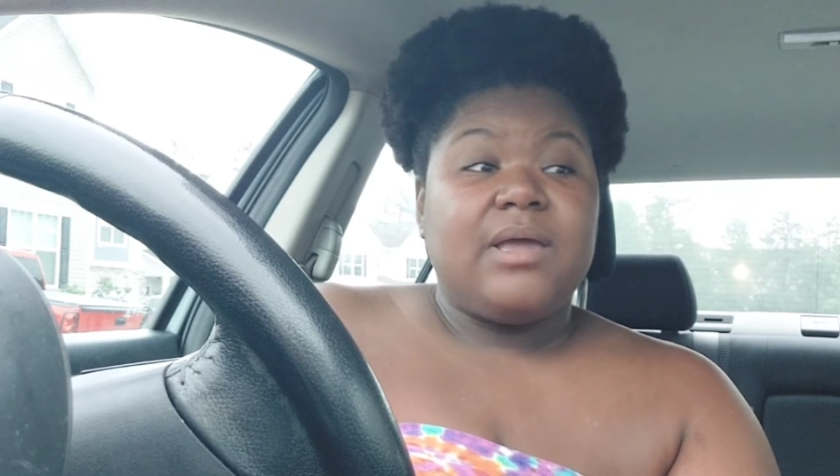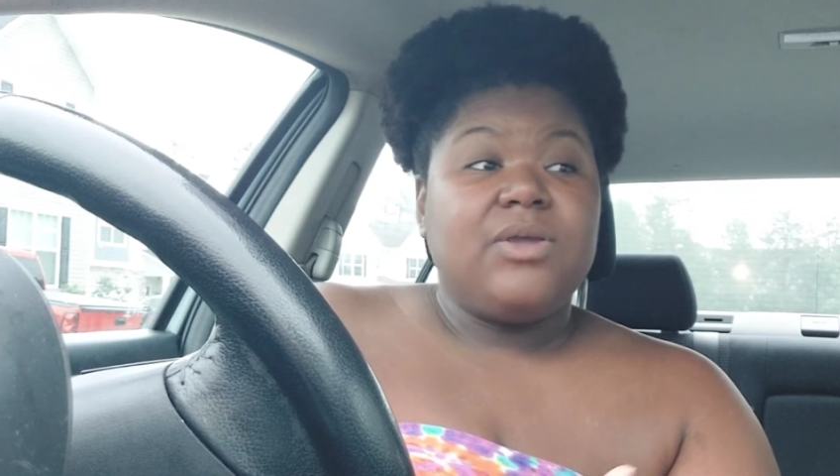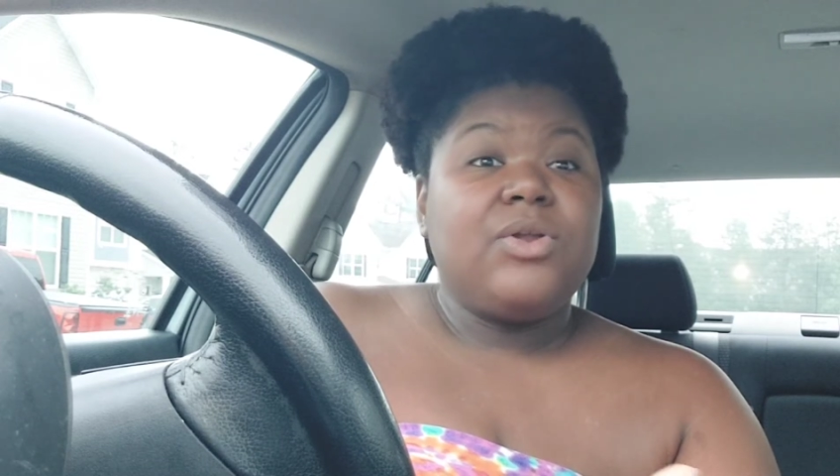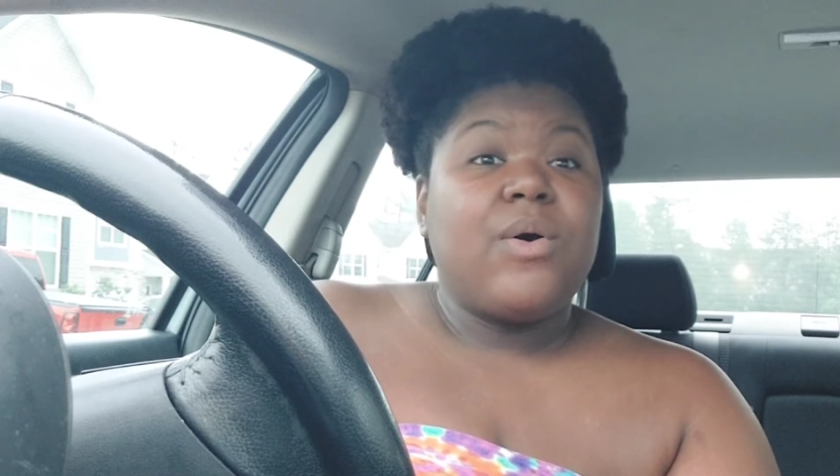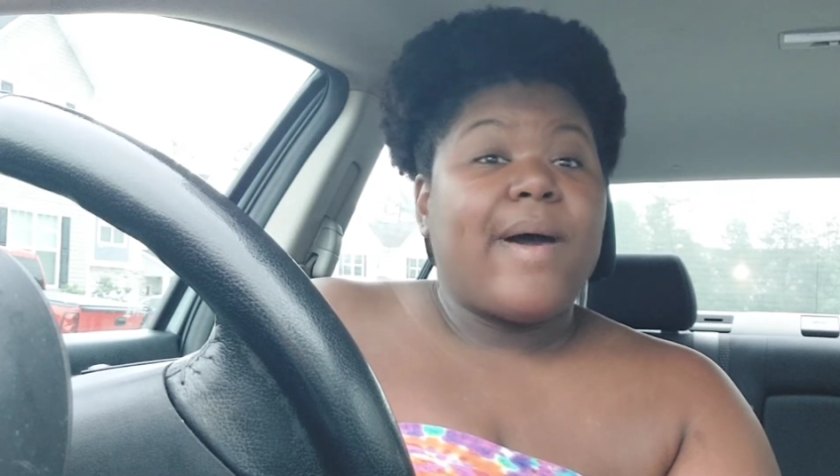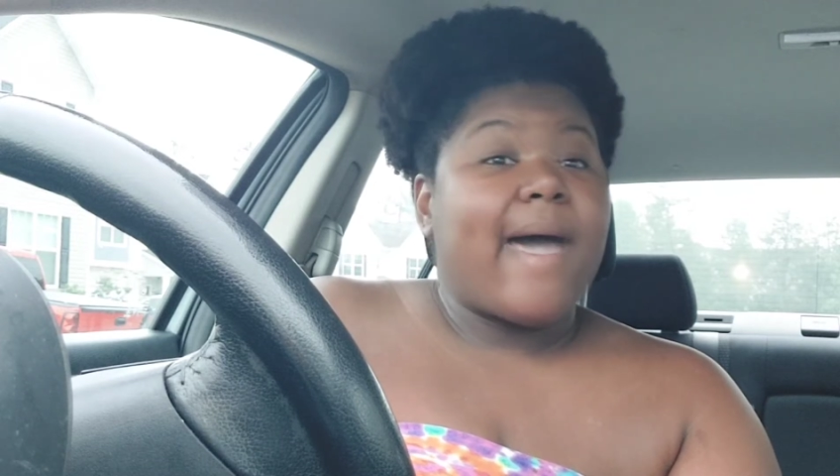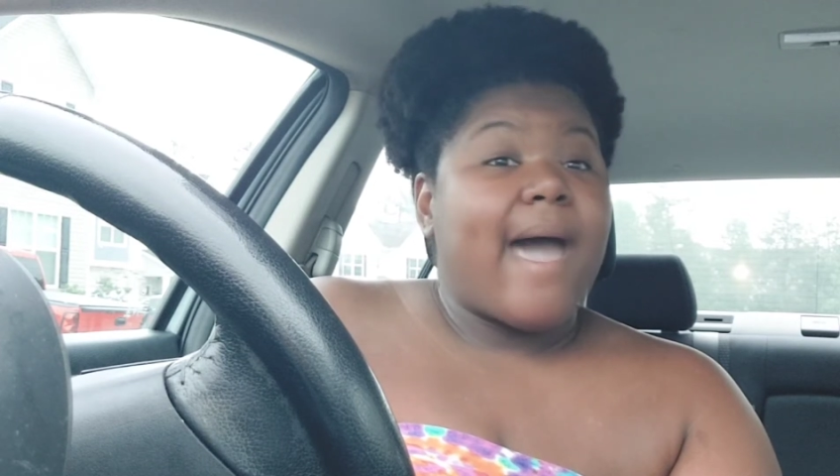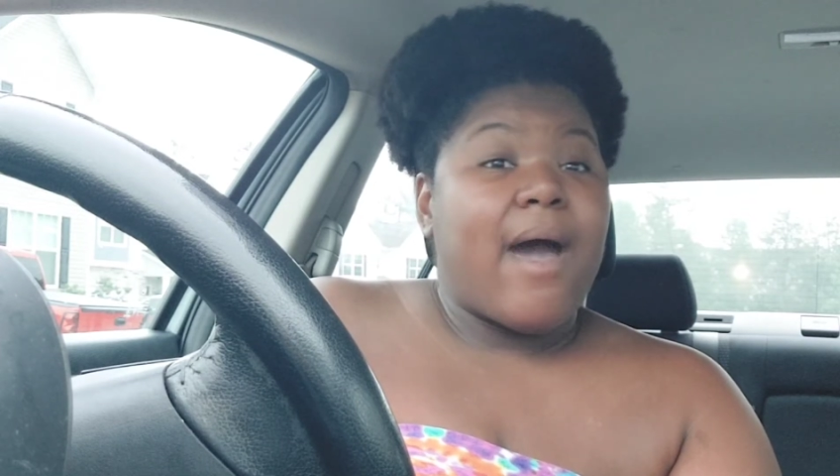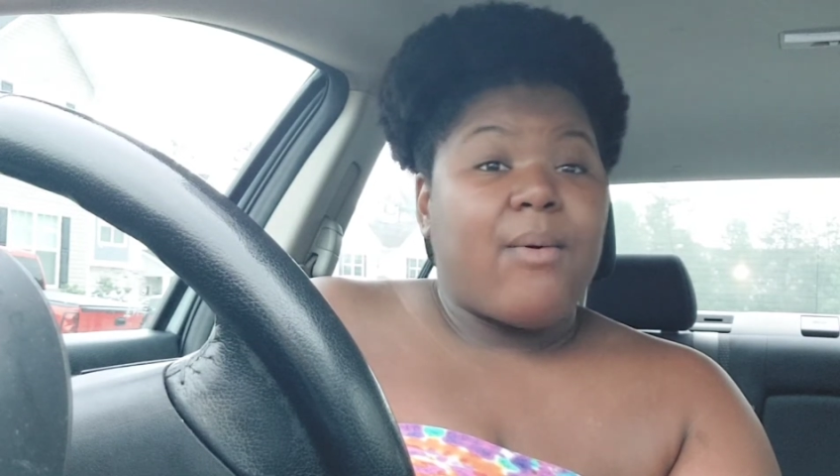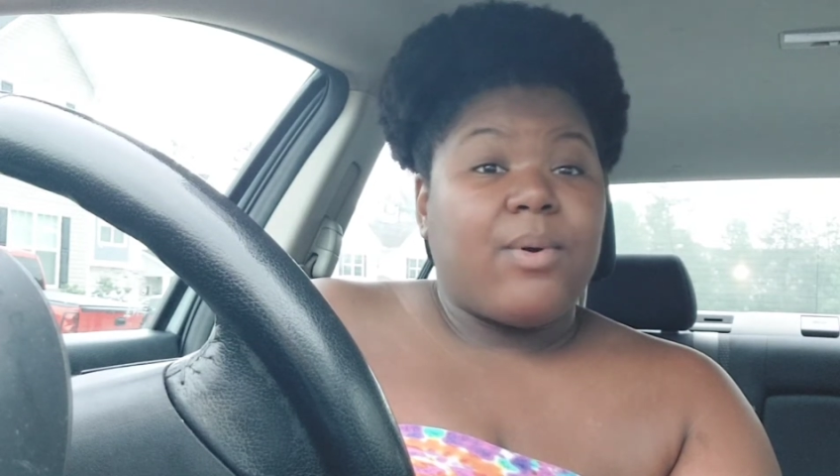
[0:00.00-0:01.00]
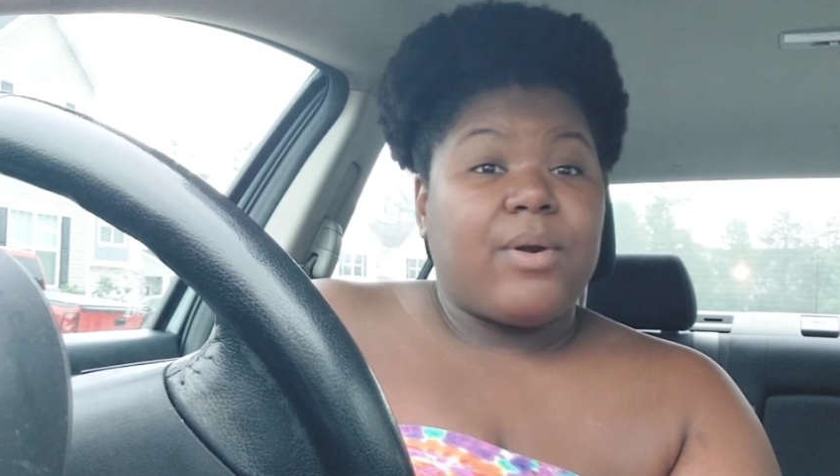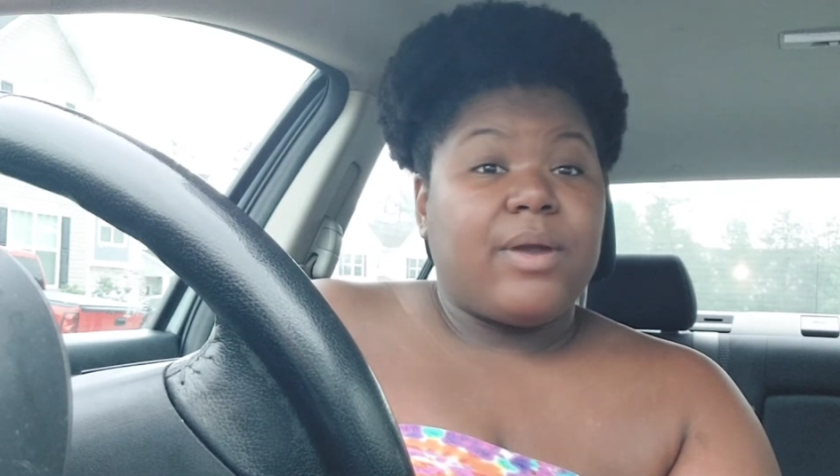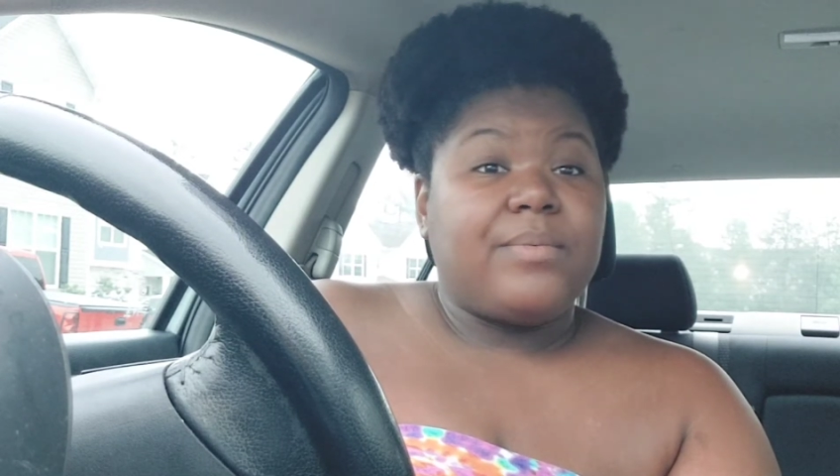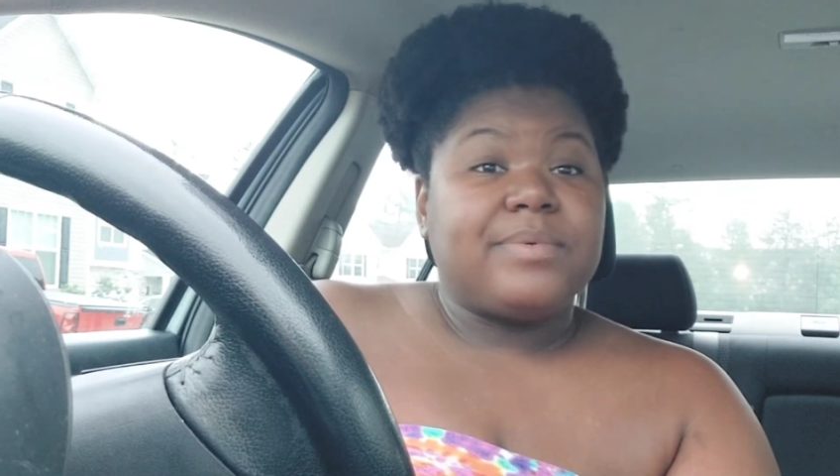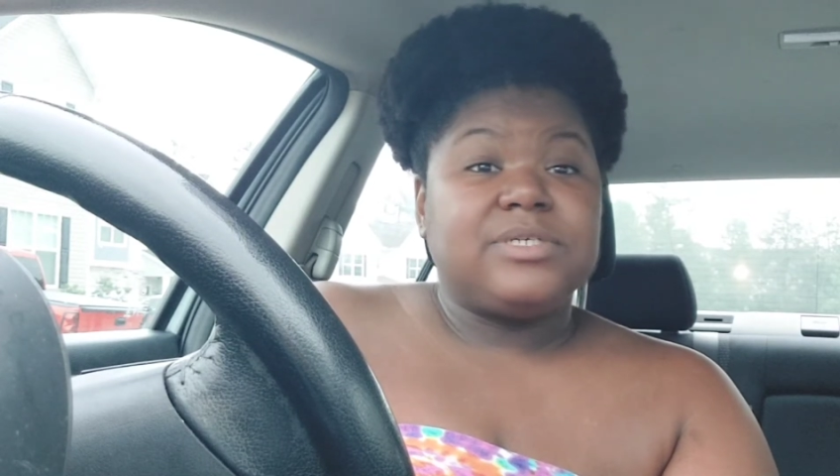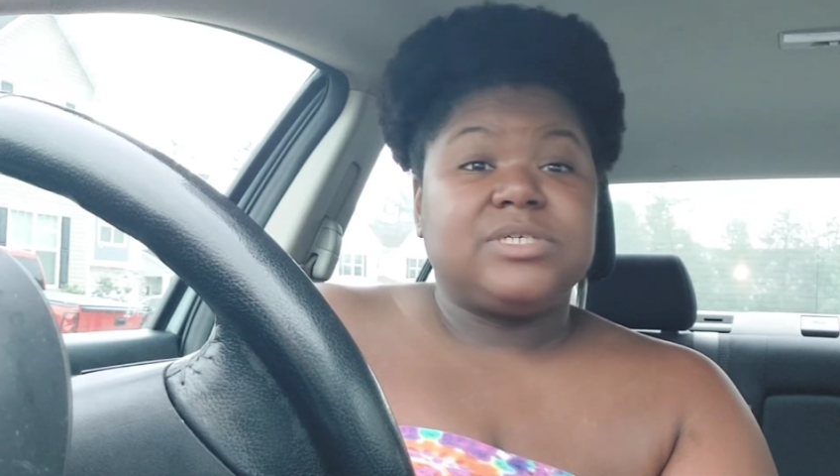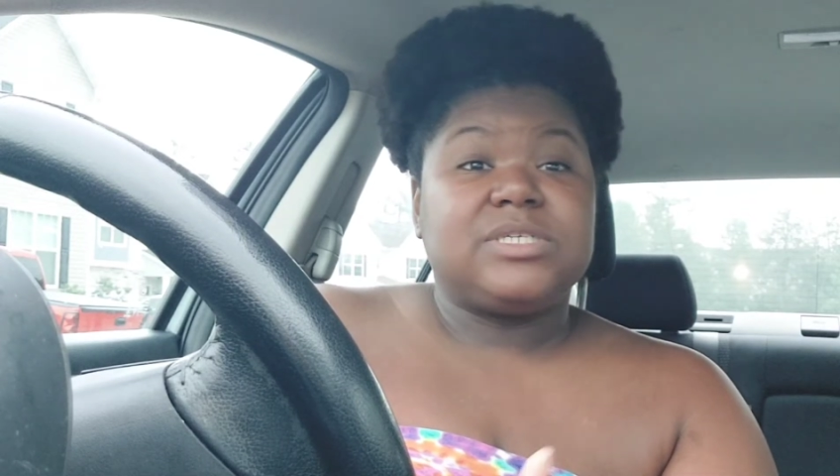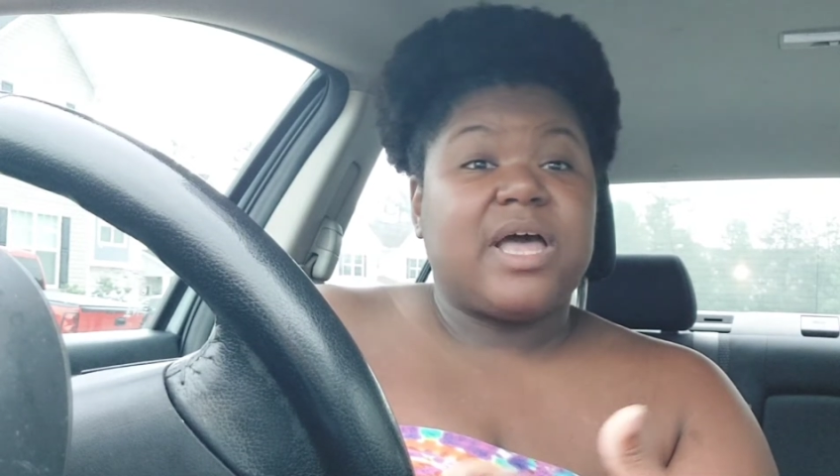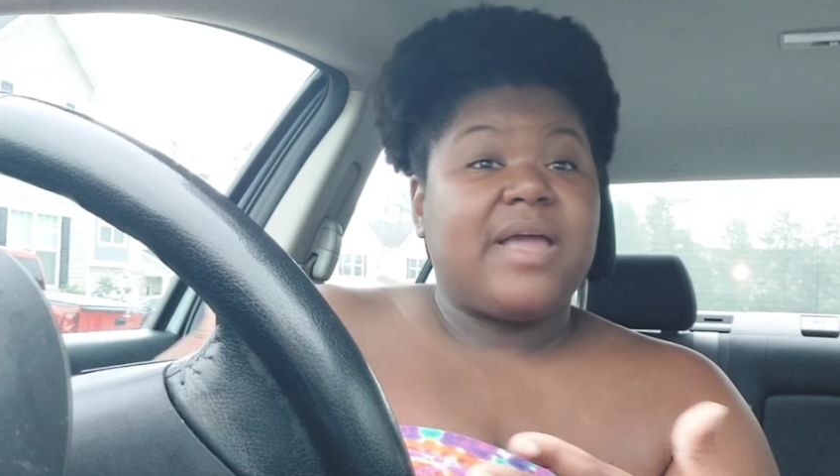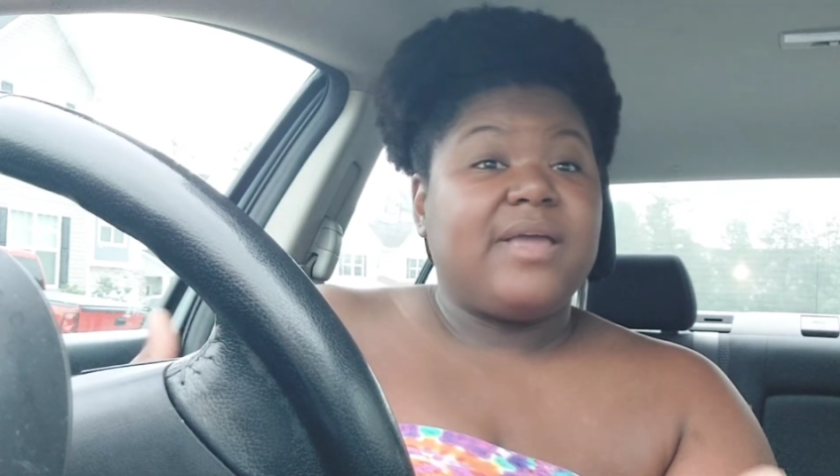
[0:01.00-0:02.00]
you know, an hour and was
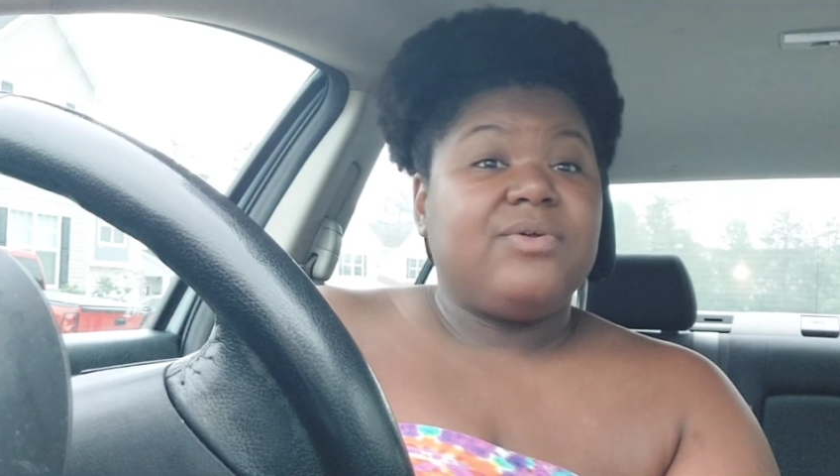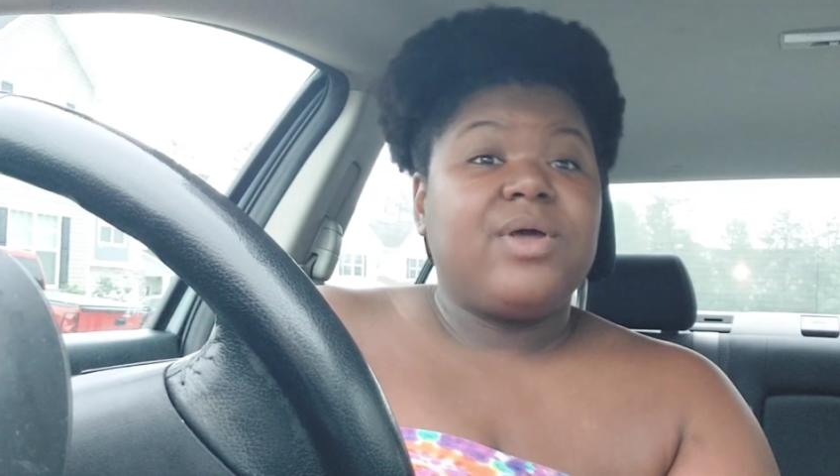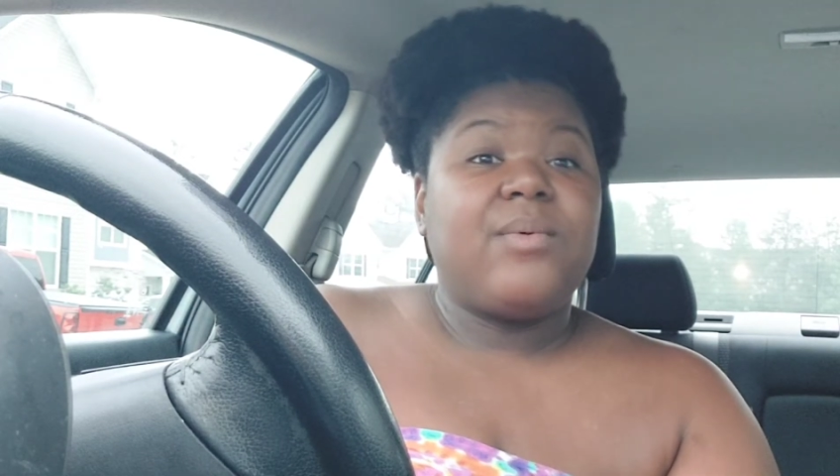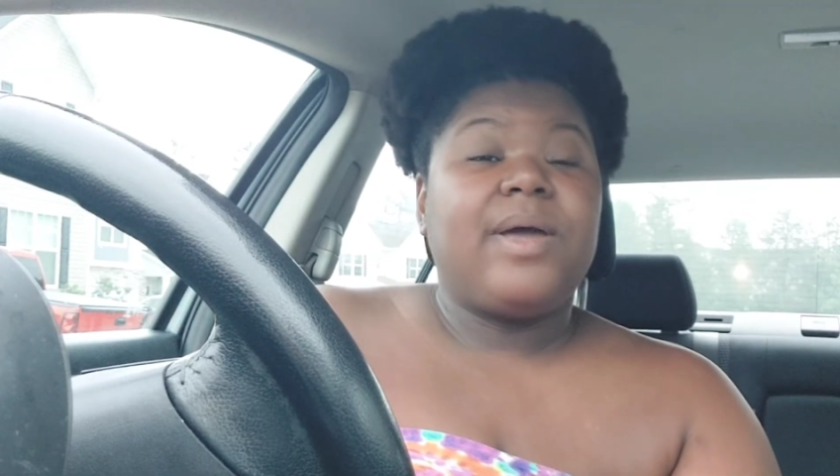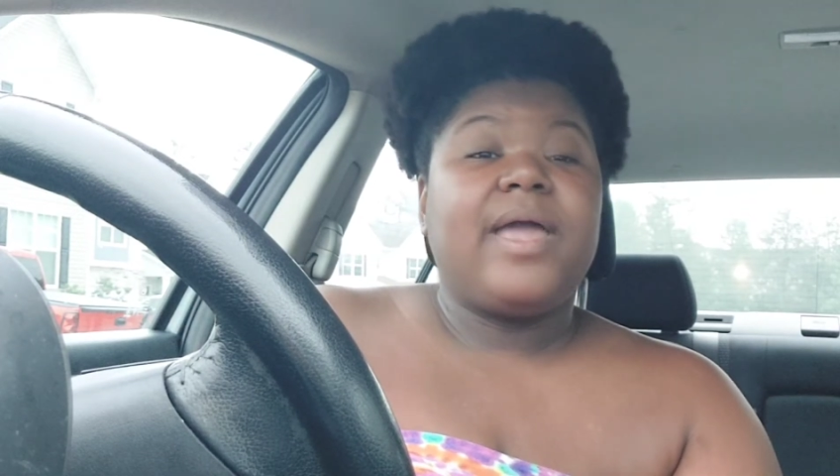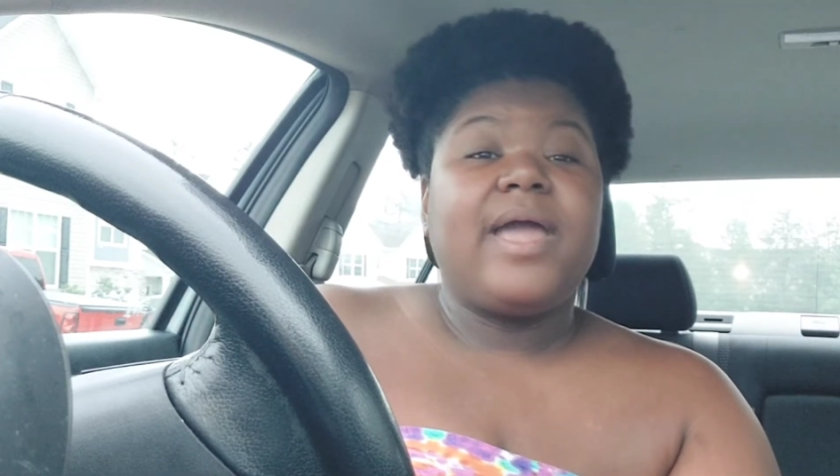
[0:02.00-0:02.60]
just like, you know what,